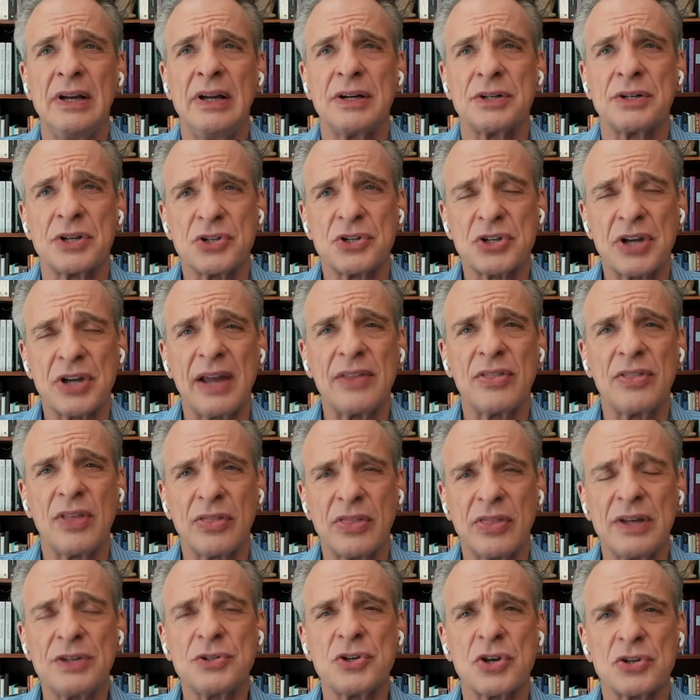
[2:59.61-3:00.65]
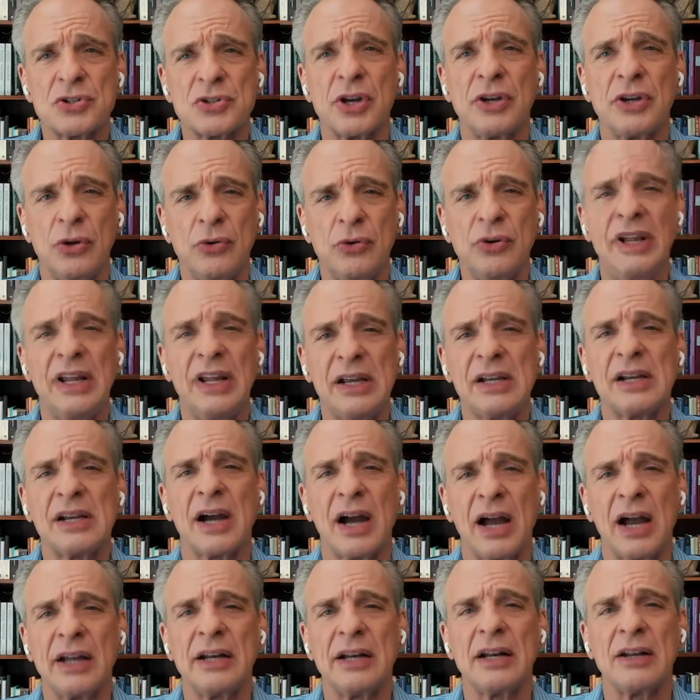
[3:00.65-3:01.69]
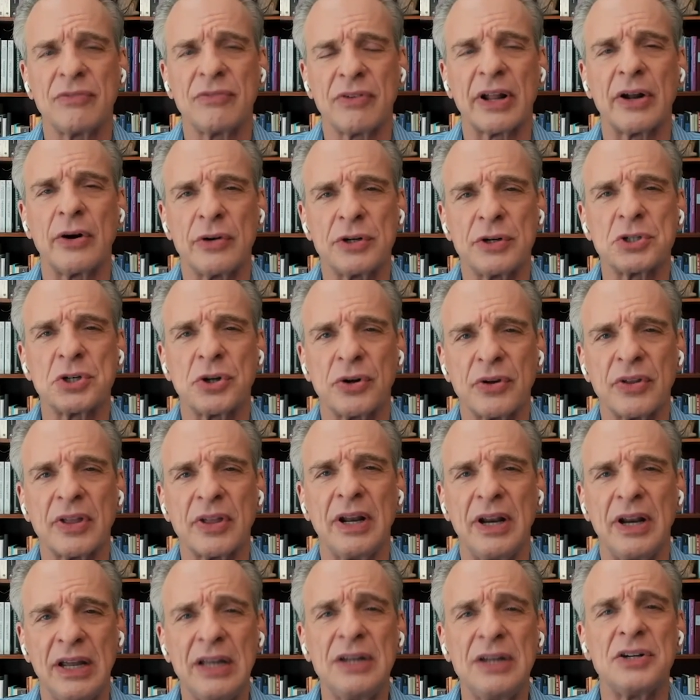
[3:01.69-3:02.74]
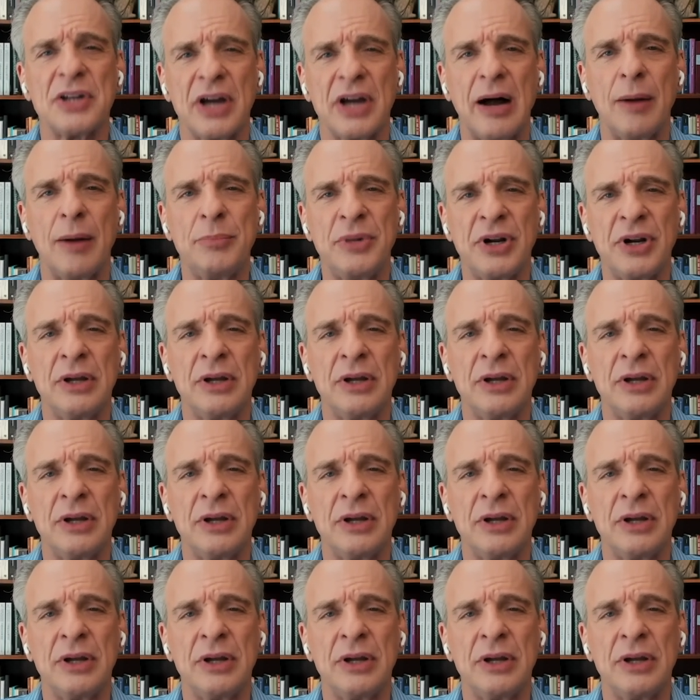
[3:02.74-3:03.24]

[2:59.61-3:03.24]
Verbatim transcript: to say that this is a unique kind of literature that he dubbed